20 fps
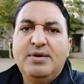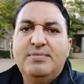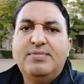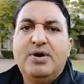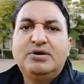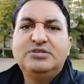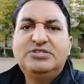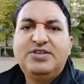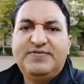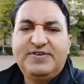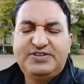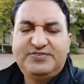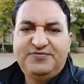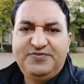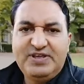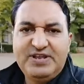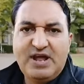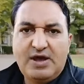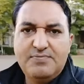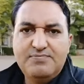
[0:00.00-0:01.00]
Most of us
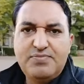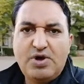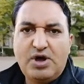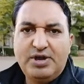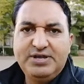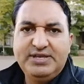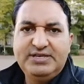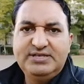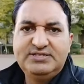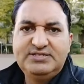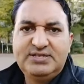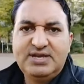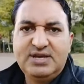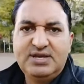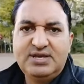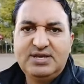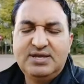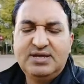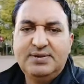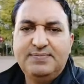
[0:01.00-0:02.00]
feed our bodies
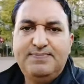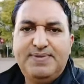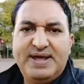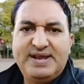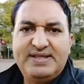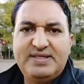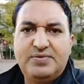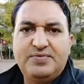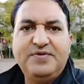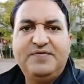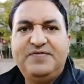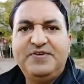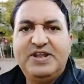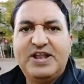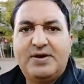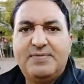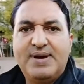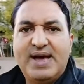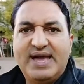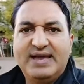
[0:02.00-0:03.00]
better than we feed
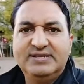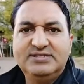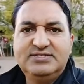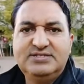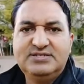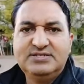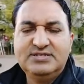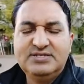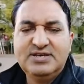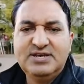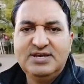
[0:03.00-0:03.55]
our minds.